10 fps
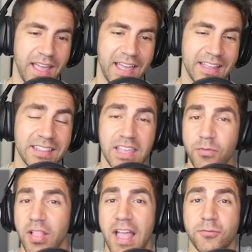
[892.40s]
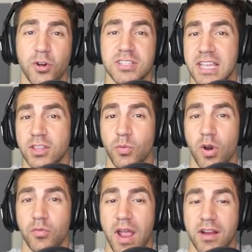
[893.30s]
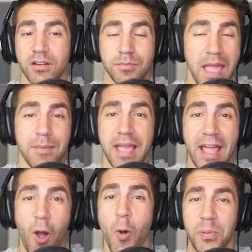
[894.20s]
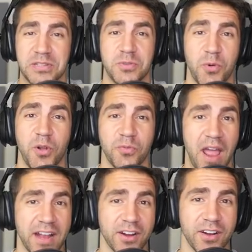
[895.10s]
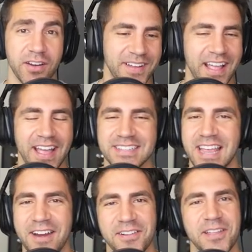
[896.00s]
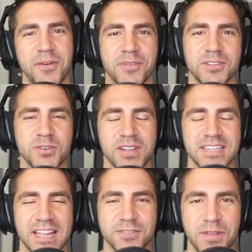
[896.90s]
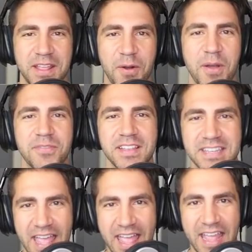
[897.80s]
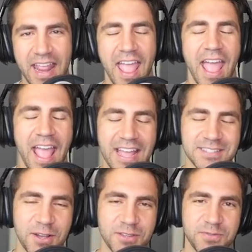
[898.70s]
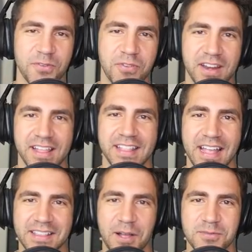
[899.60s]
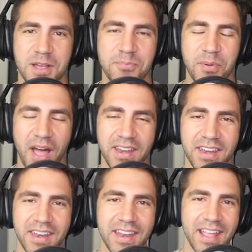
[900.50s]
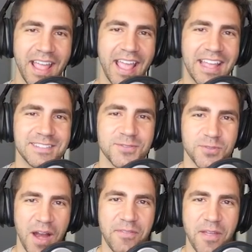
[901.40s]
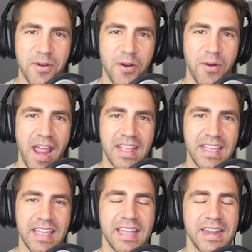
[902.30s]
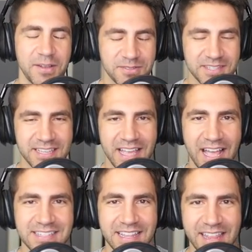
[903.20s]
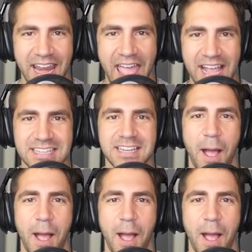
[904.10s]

And leave a like for us getting the world record. Maybe, I hope it's the world record. But guys, I really hope you enjoyed today's video. If you did, as always, feel free to hit that thumbs up button and subscribe if you haven't already. And we'll see you guys in the next